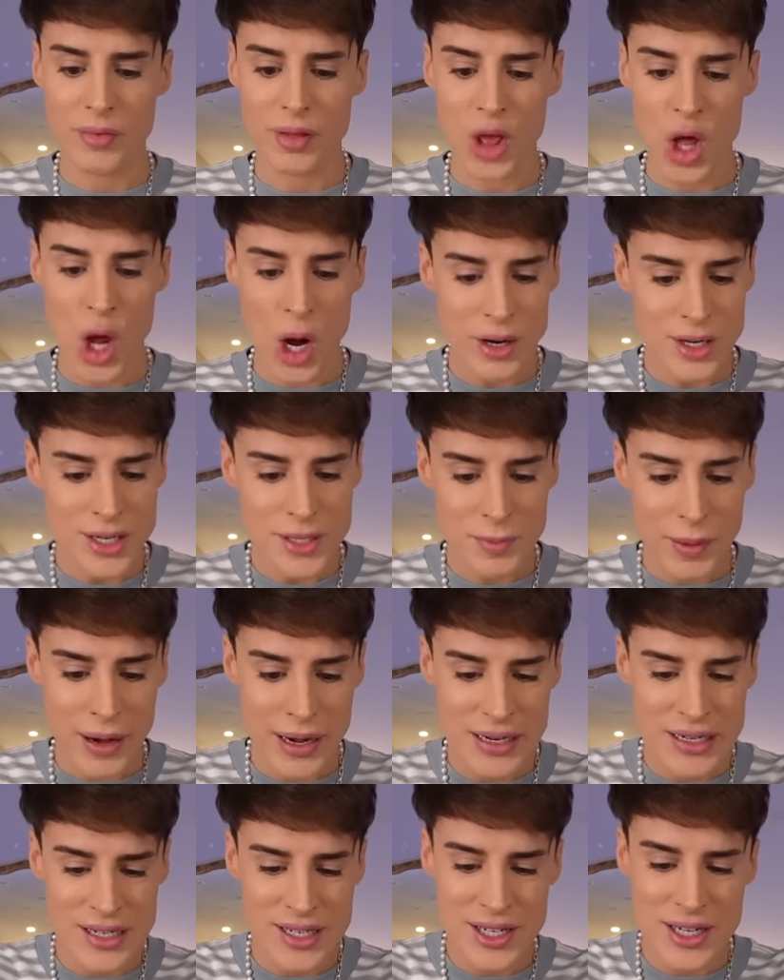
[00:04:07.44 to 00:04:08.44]
They are
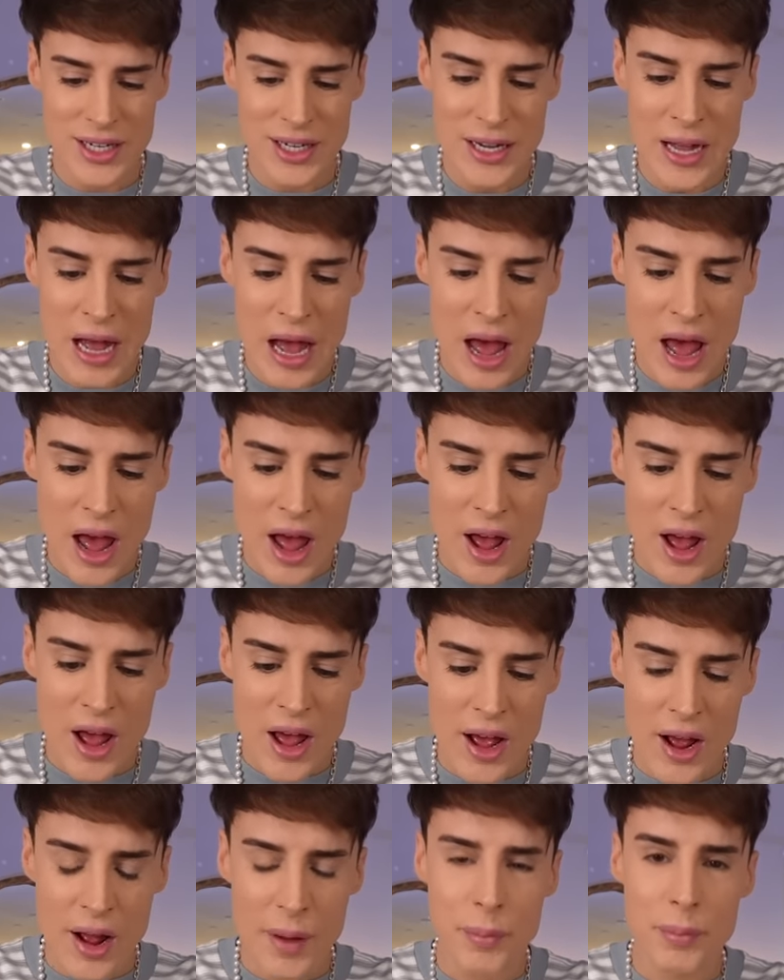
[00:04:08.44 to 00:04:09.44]
spicy,
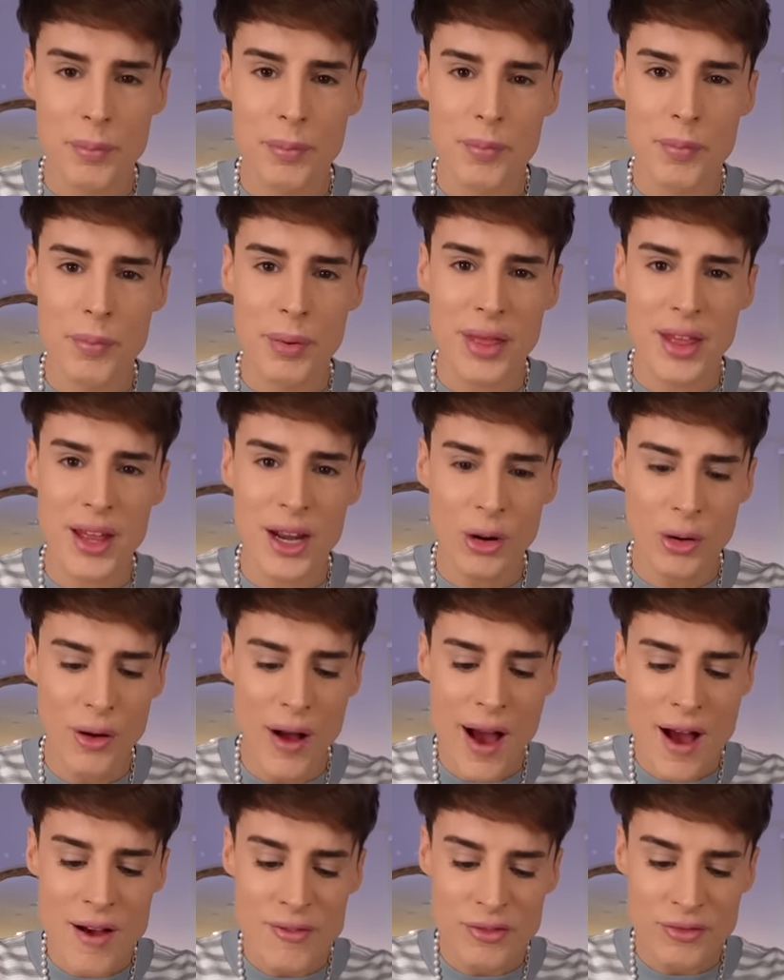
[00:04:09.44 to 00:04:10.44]
but they don't
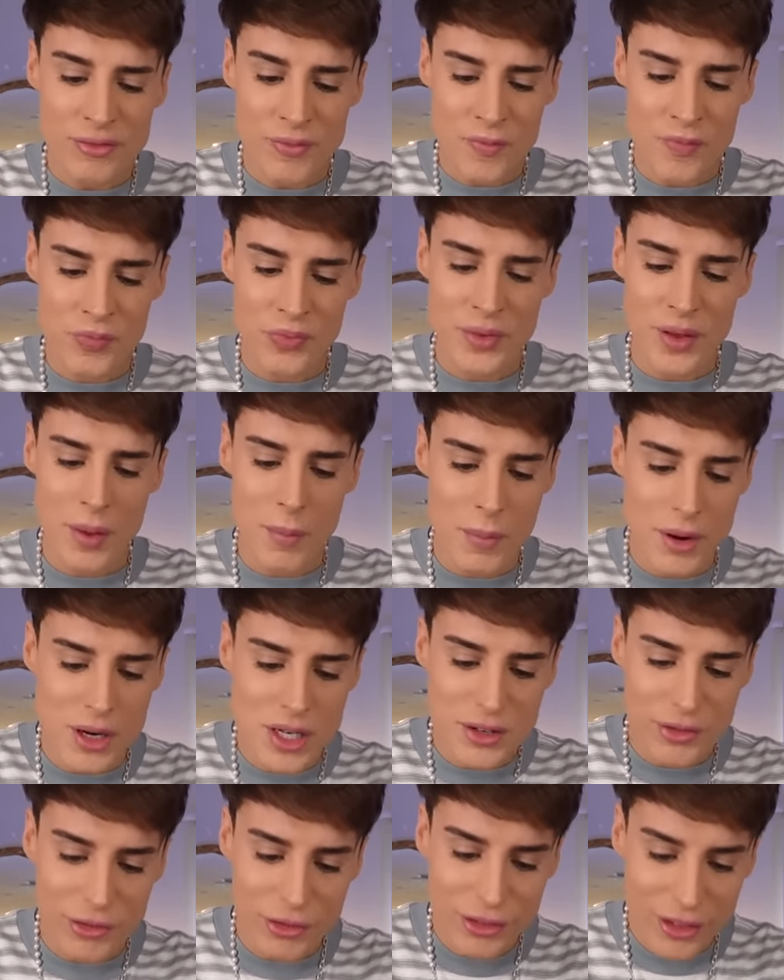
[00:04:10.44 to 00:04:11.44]
have
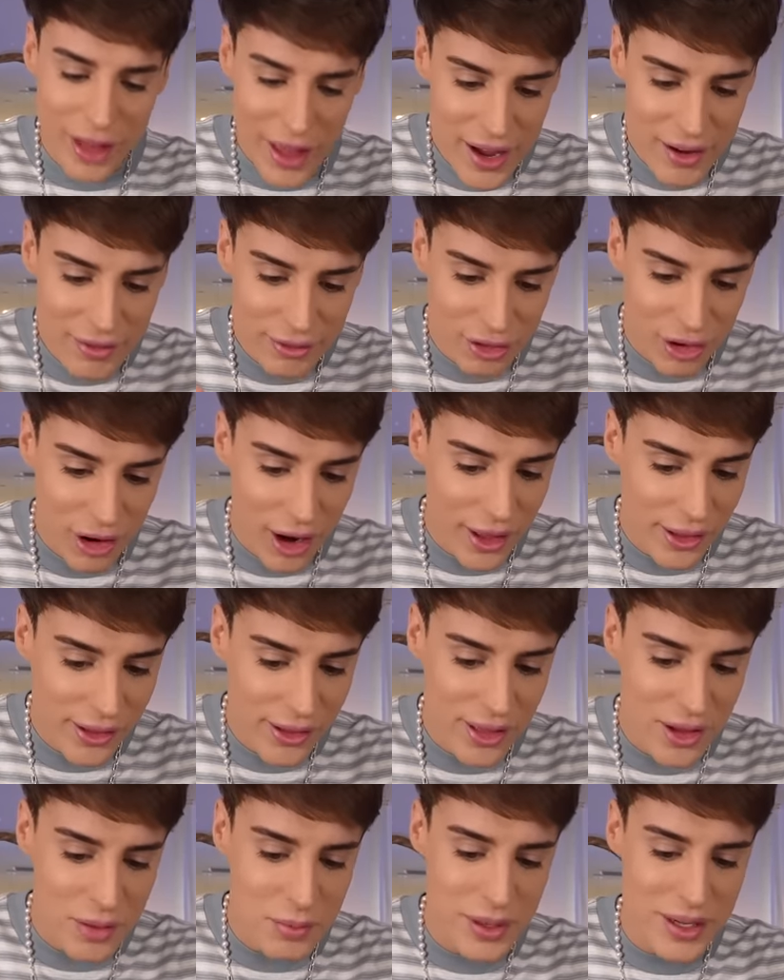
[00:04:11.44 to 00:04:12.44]
much flavor
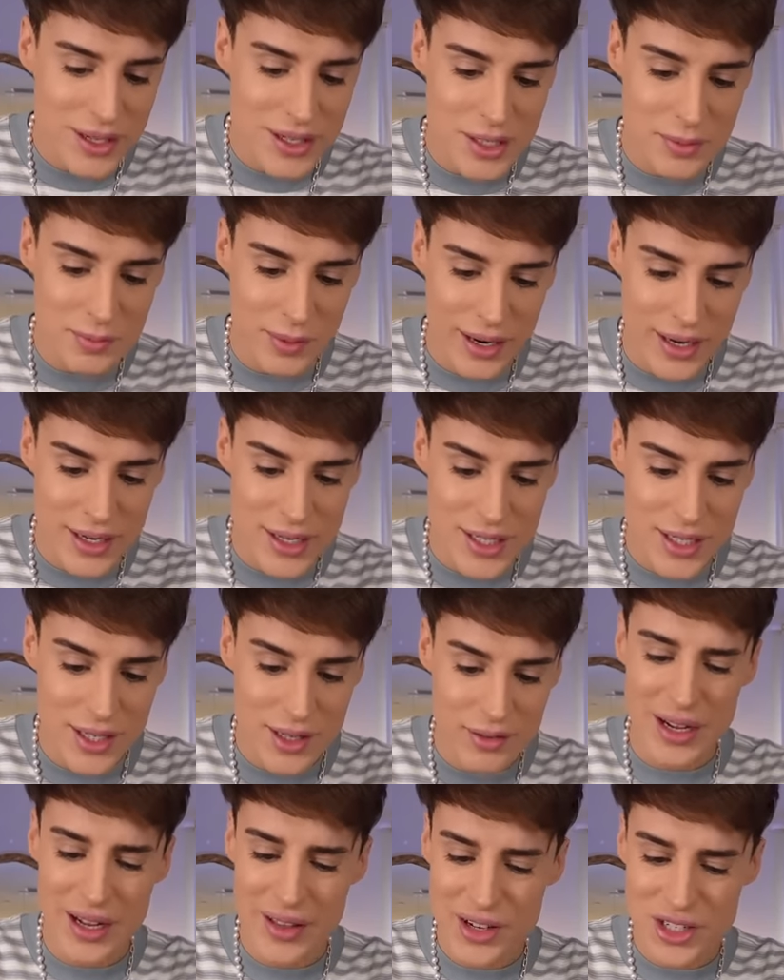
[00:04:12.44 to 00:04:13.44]
other than being
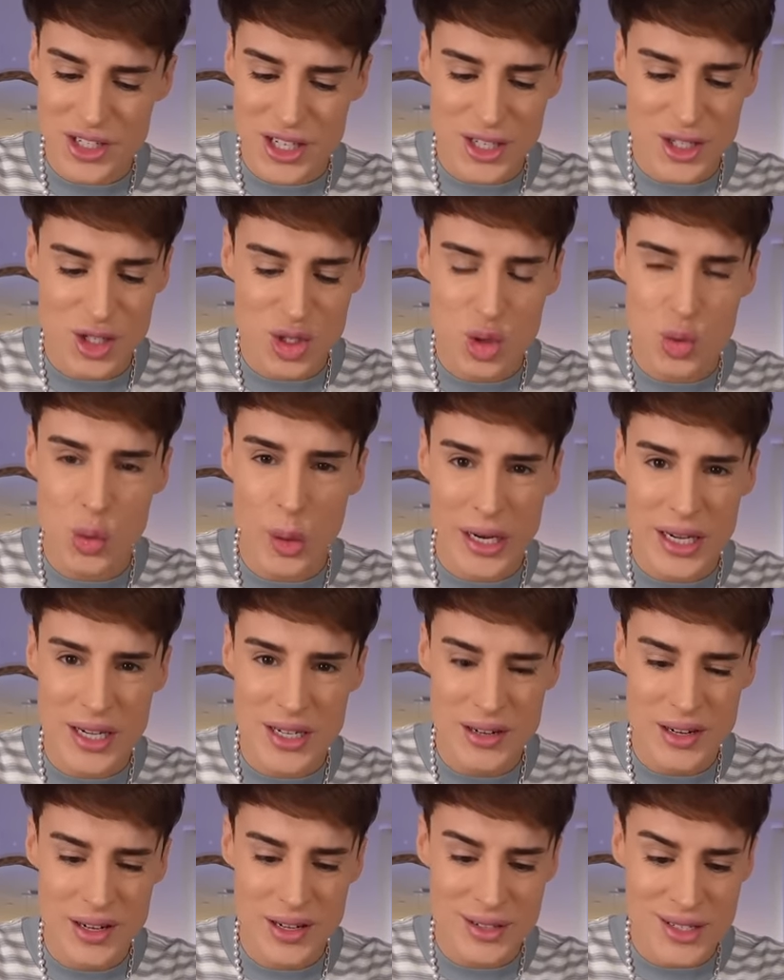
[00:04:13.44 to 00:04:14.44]
spicy. There's like
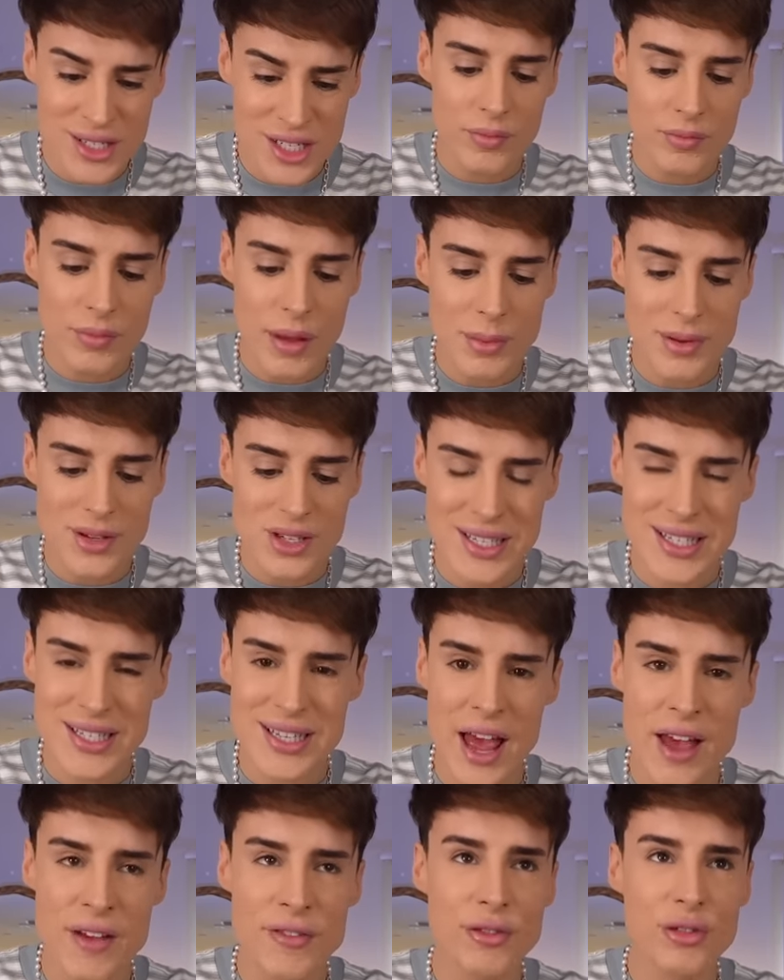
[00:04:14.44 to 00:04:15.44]
sweetness, maybe
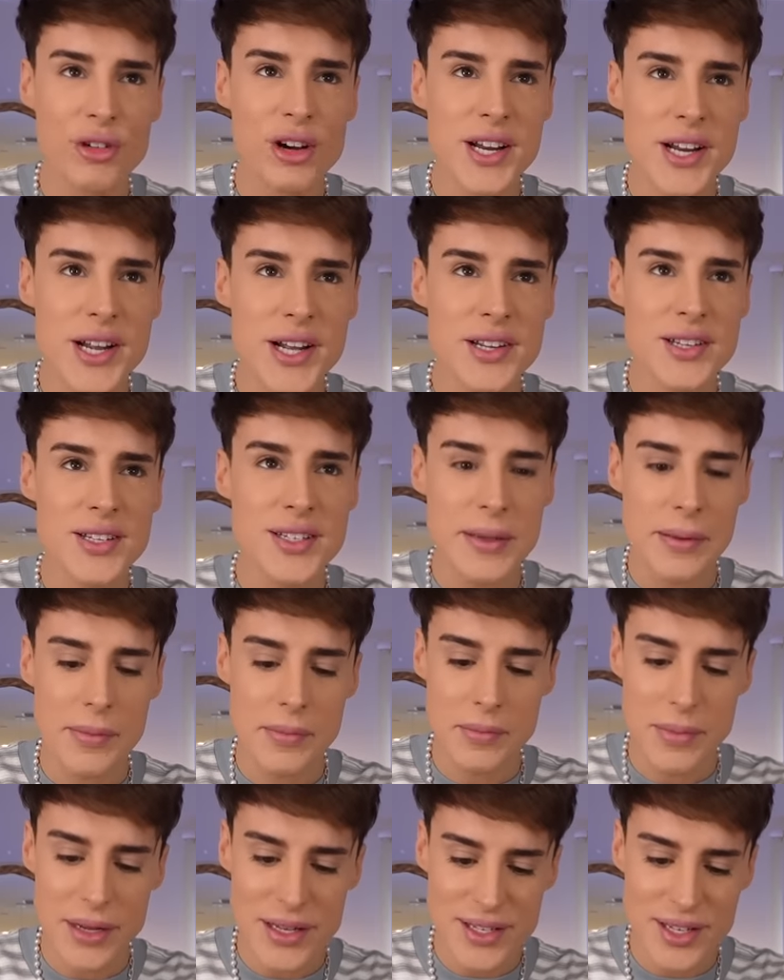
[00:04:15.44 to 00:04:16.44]
savoriness
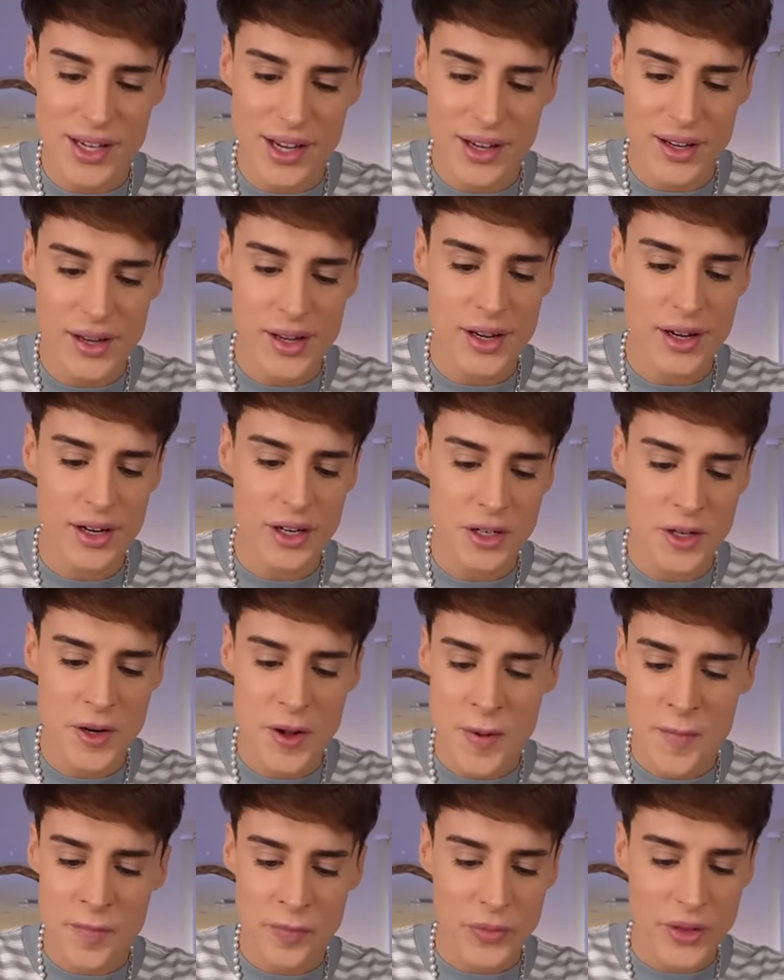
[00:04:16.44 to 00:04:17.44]
missing in here.
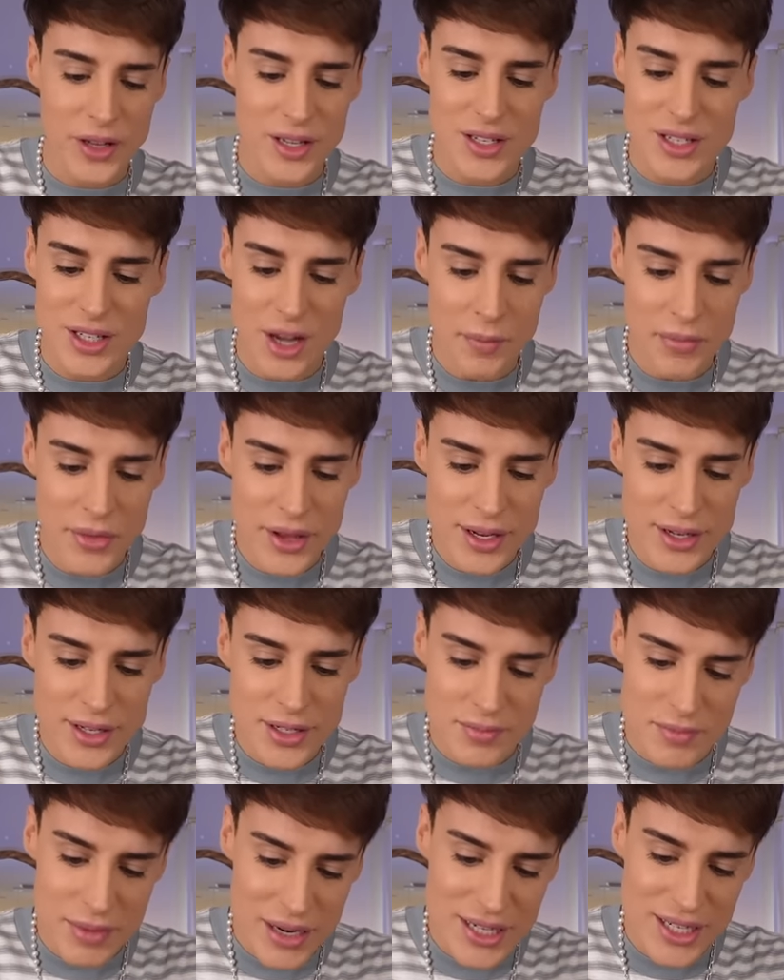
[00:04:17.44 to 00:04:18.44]
Like, something
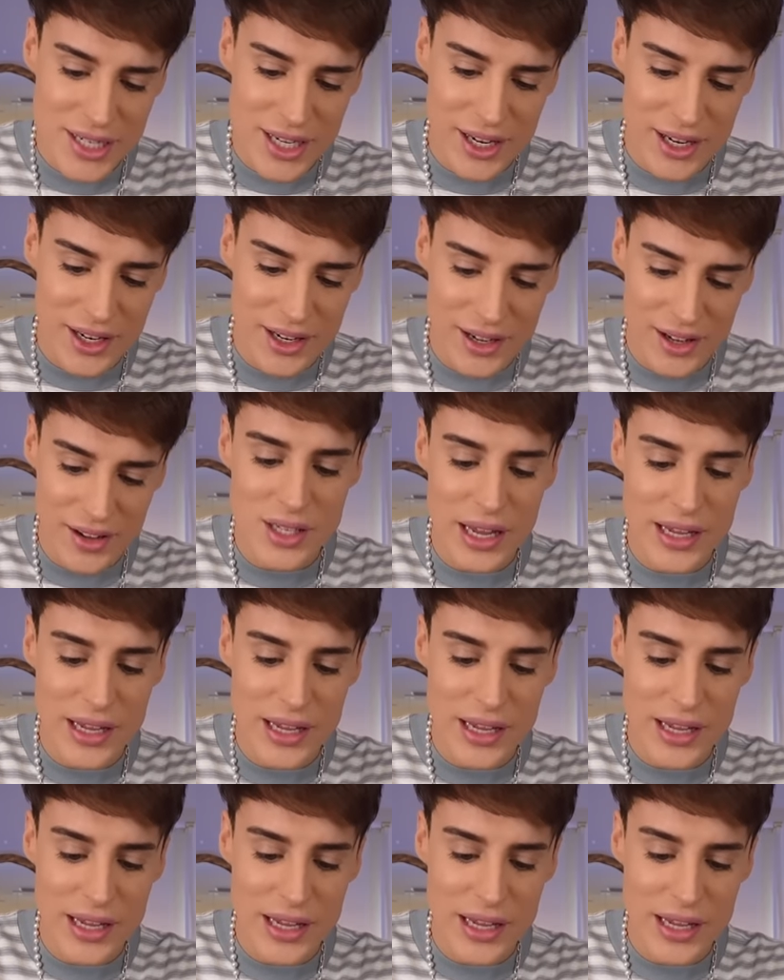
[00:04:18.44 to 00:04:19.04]
is missing.